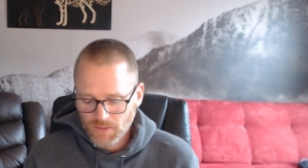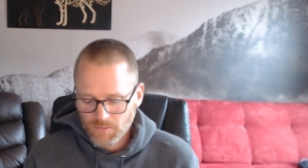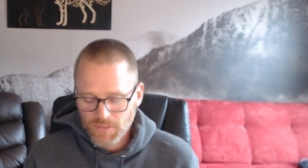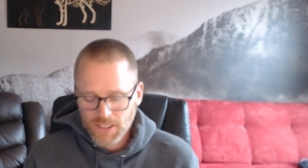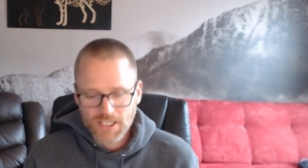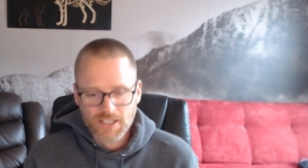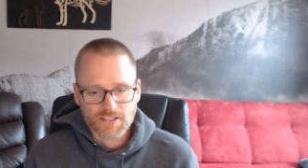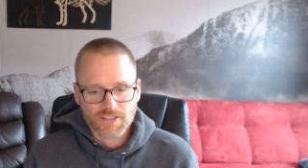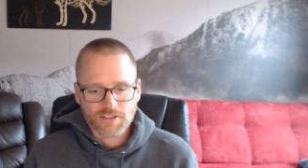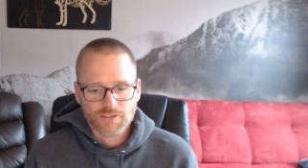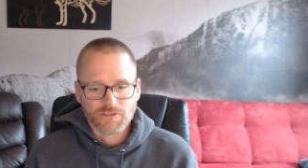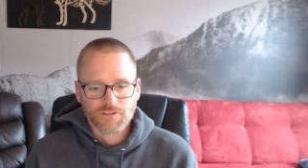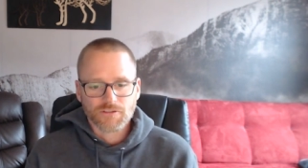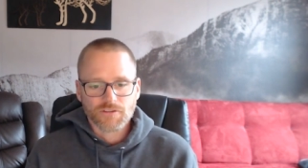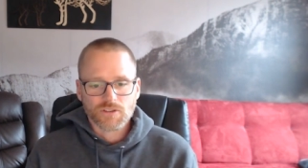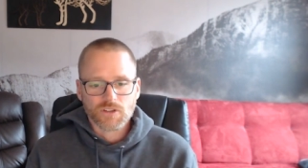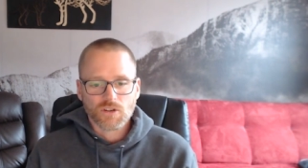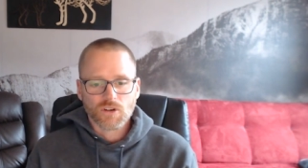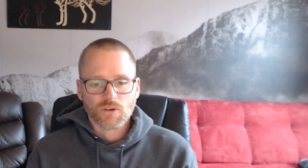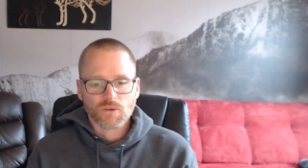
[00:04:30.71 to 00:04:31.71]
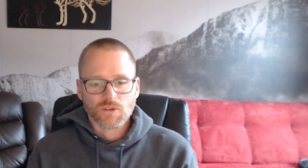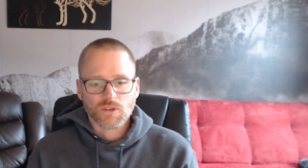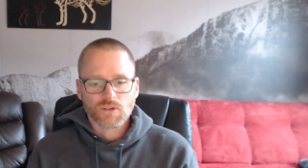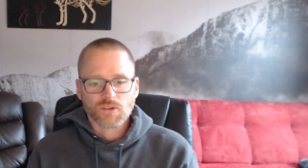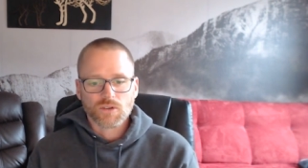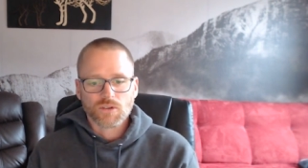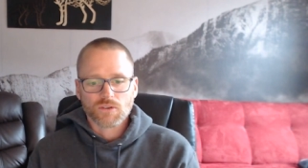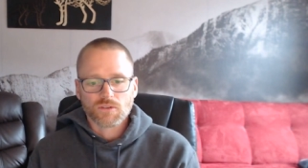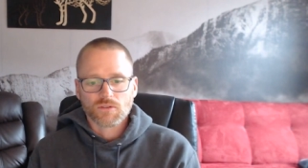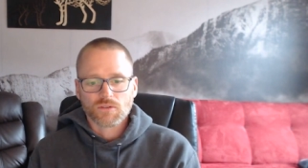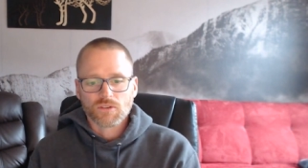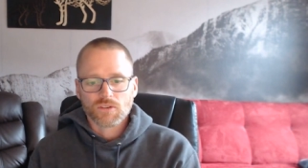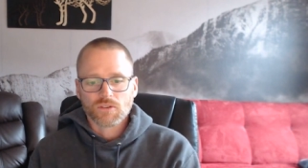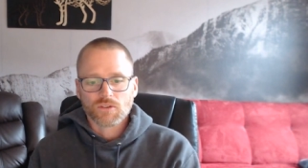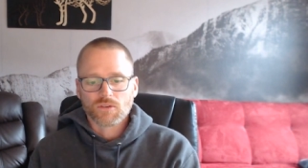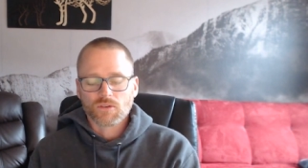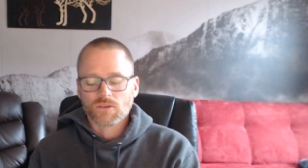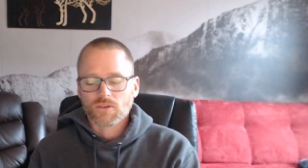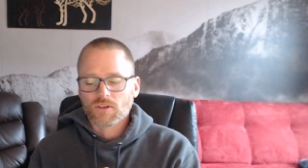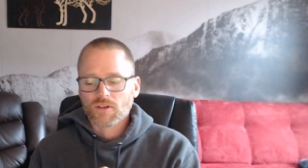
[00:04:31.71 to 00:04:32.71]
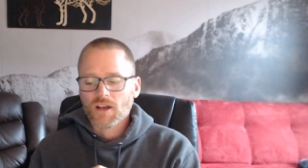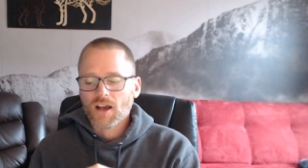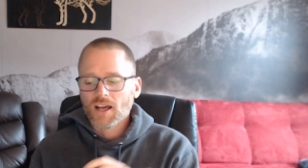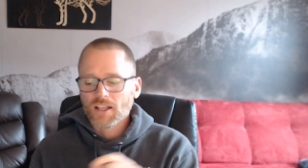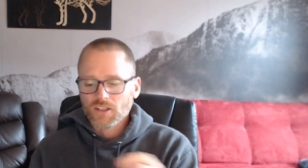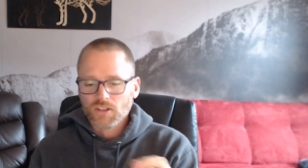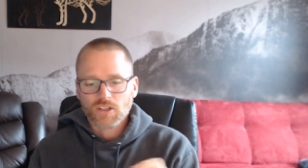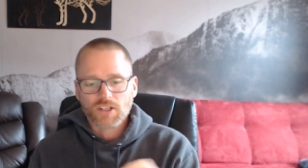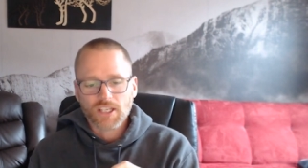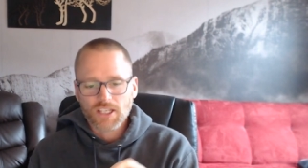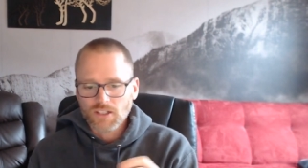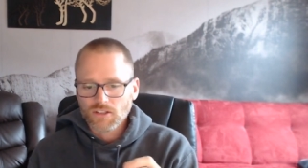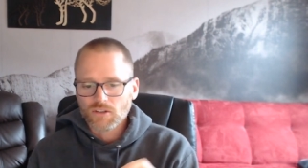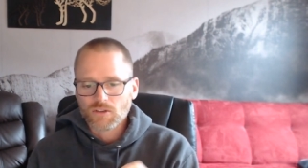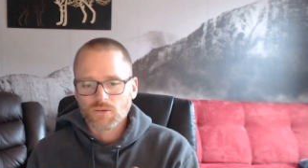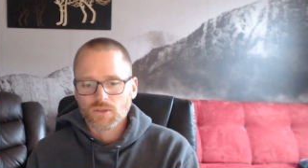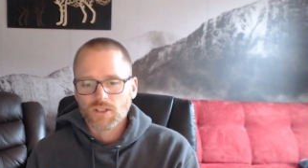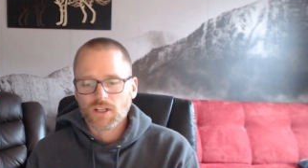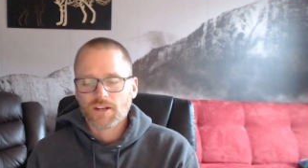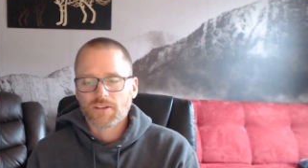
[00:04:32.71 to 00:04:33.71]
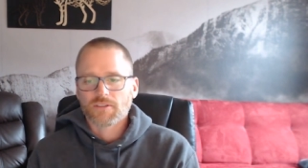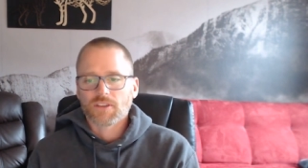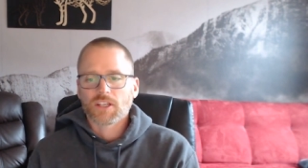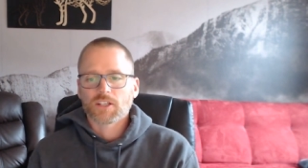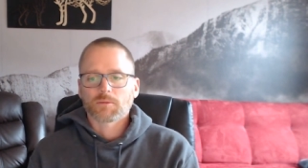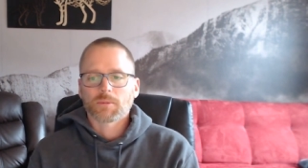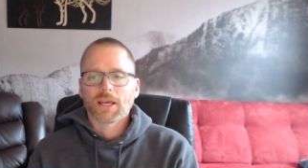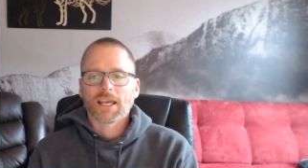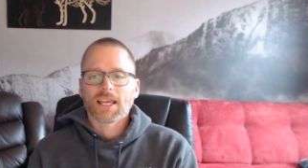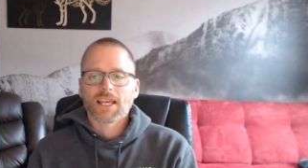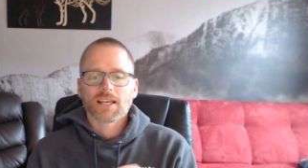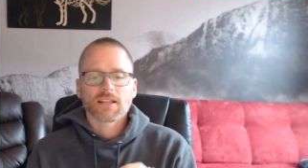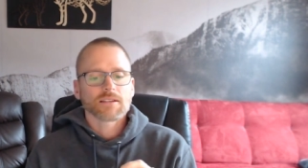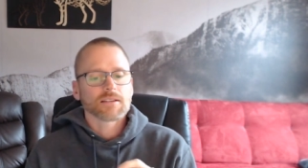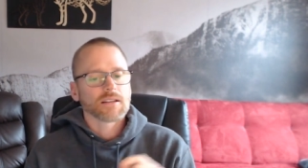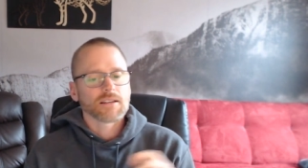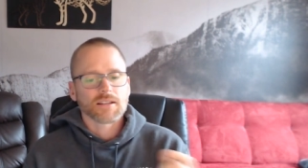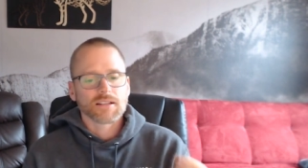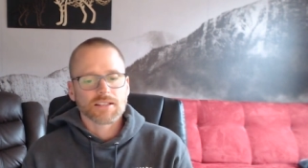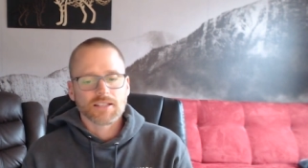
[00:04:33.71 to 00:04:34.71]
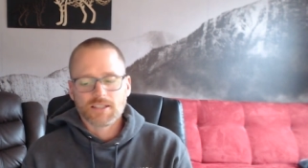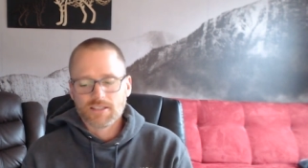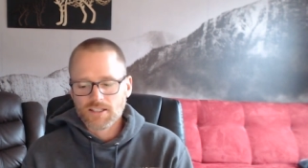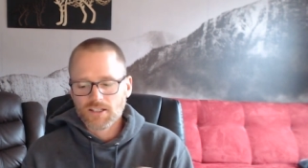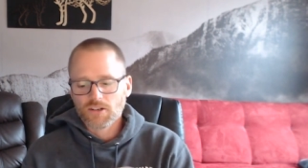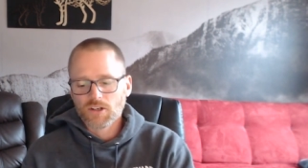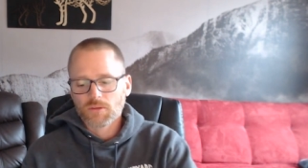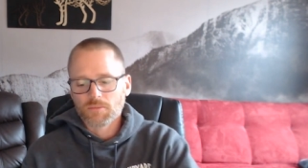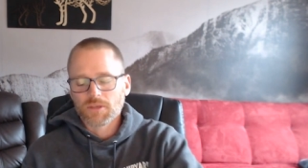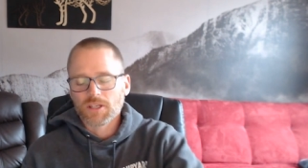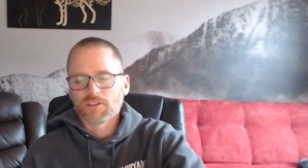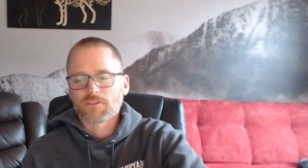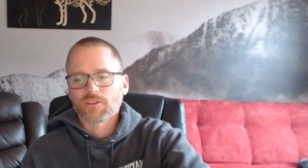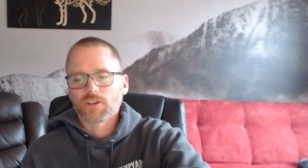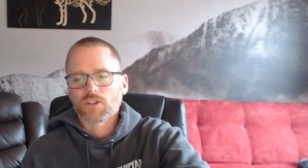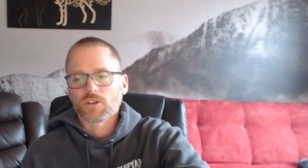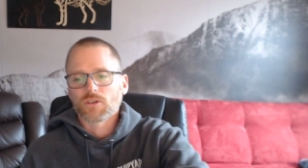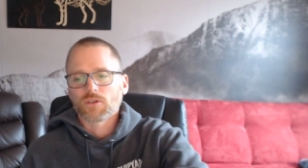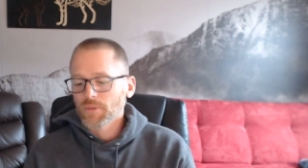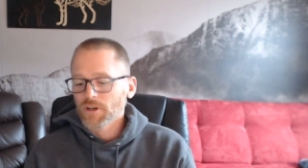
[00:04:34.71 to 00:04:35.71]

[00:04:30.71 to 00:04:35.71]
Because if, you know, you're you're not looking to do a lot of things by hand, then this isn't going to be for you.